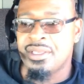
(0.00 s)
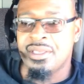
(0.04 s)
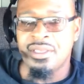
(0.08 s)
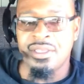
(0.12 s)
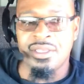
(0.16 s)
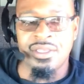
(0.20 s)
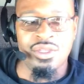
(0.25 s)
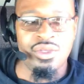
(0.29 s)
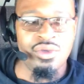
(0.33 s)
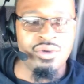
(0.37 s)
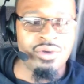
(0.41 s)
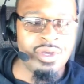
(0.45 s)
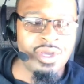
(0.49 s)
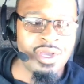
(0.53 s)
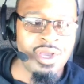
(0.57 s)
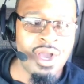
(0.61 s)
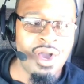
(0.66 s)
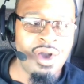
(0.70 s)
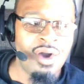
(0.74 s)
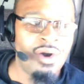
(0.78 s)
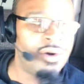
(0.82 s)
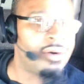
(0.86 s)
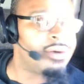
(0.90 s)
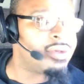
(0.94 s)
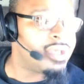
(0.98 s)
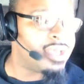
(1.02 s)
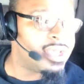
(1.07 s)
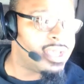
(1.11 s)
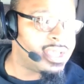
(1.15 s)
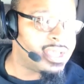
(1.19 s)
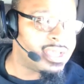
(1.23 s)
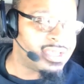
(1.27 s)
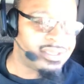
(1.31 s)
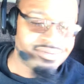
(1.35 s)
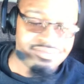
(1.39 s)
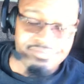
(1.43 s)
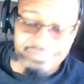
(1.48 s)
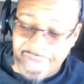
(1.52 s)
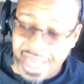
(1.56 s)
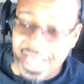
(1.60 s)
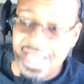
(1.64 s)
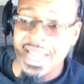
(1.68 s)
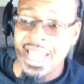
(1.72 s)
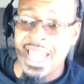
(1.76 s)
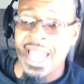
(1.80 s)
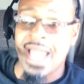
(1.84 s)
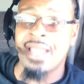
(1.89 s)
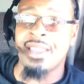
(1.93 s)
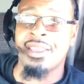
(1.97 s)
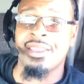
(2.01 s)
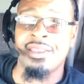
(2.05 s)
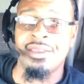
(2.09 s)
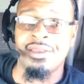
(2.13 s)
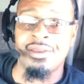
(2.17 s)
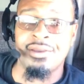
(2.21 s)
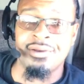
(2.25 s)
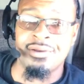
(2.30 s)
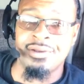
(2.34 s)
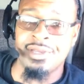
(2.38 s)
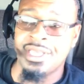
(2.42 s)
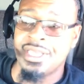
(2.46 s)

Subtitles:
and you could go. It's money out here.